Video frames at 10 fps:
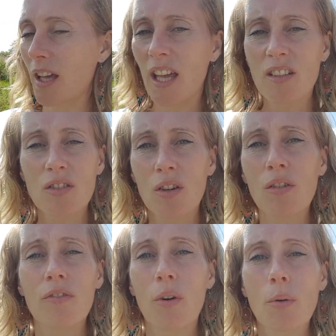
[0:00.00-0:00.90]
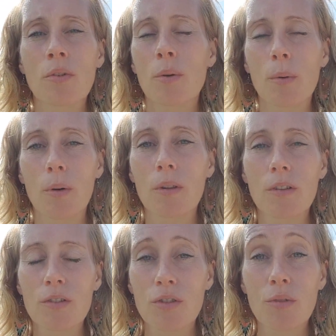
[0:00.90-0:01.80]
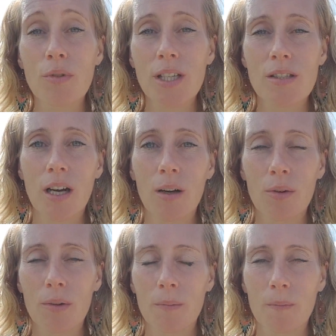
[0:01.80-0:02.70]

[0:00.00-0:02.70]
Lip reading: It's so vulnerable to reach out